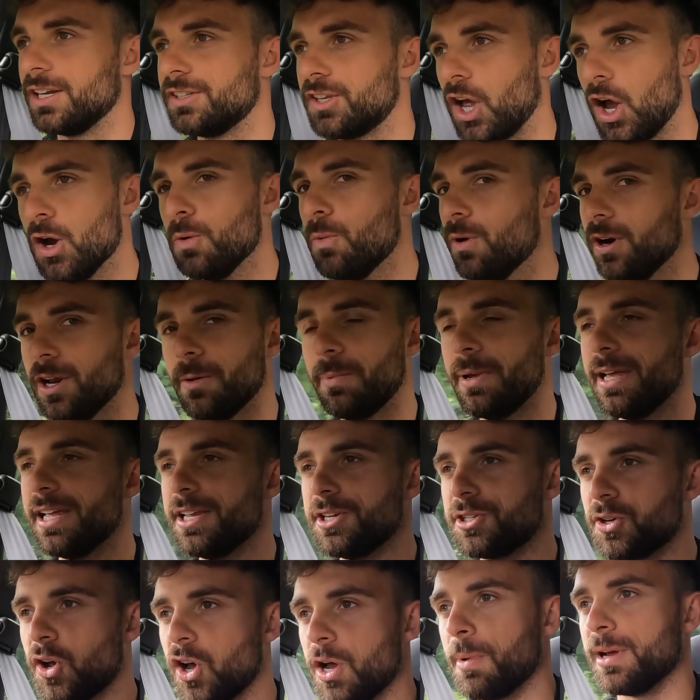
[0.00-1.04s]
I don't want to be
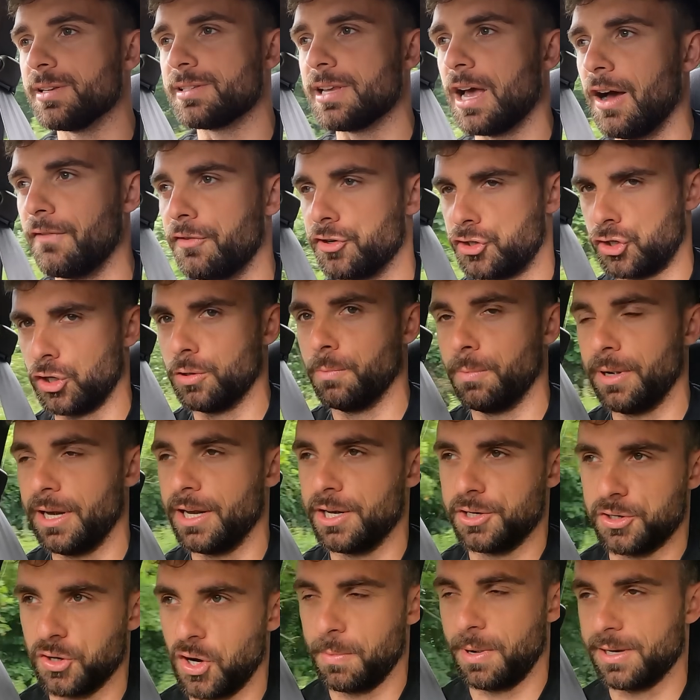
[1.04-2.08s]
enjoying myself. I shouldn't
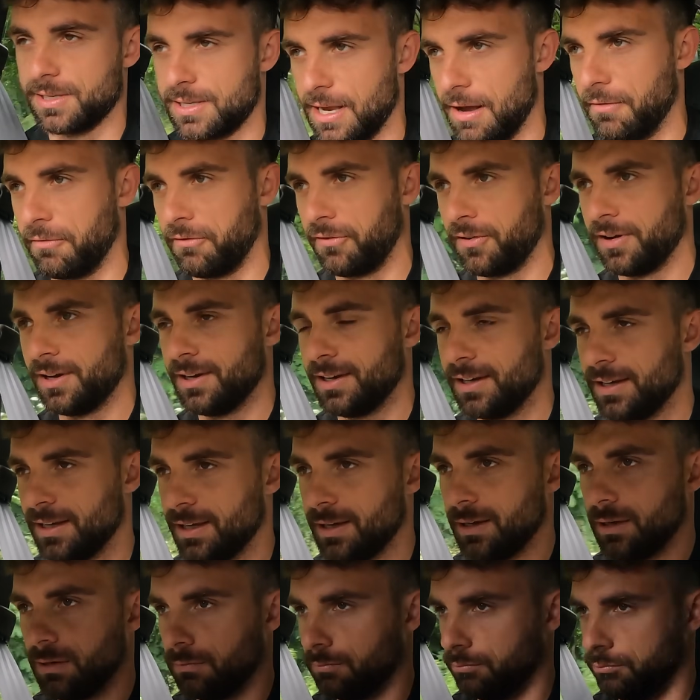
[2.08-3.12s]
be enjoying myself.
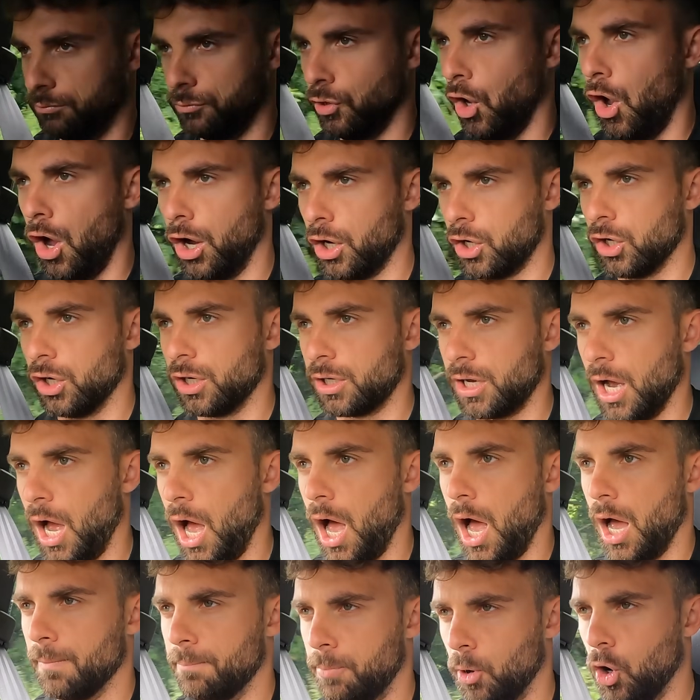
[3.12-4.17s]
Not a good
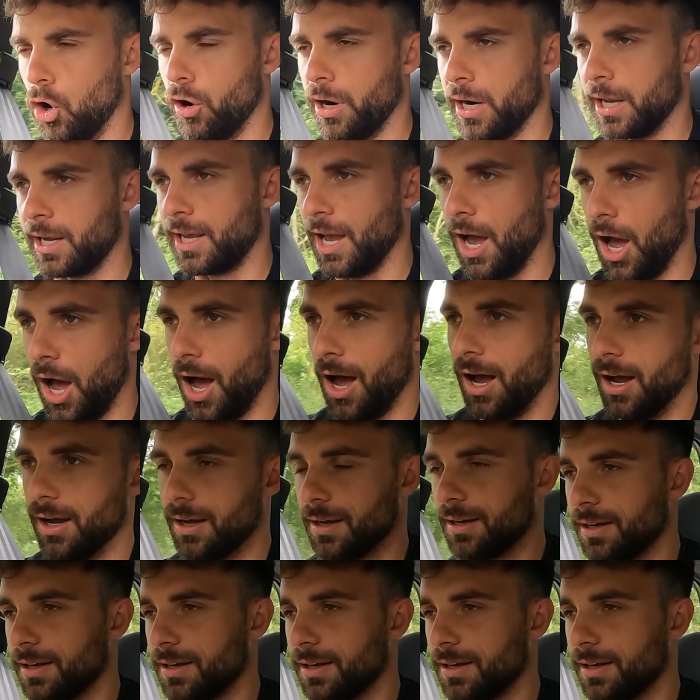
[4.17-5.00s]
car, boring car.